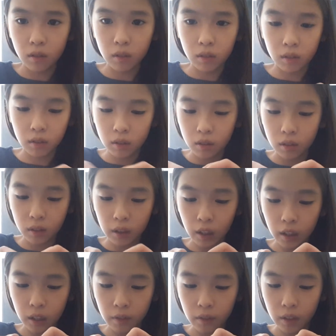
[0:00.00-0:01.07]

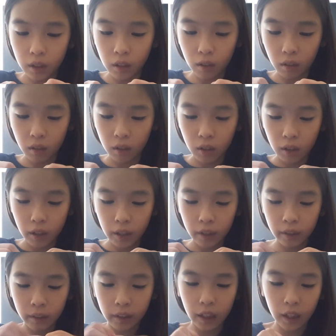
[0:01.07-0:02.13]
study for now.
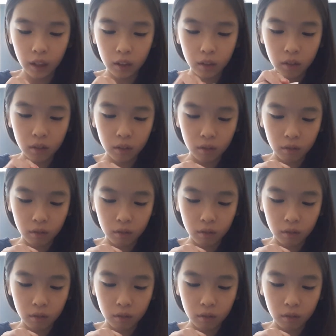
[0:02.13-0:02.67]
Ding.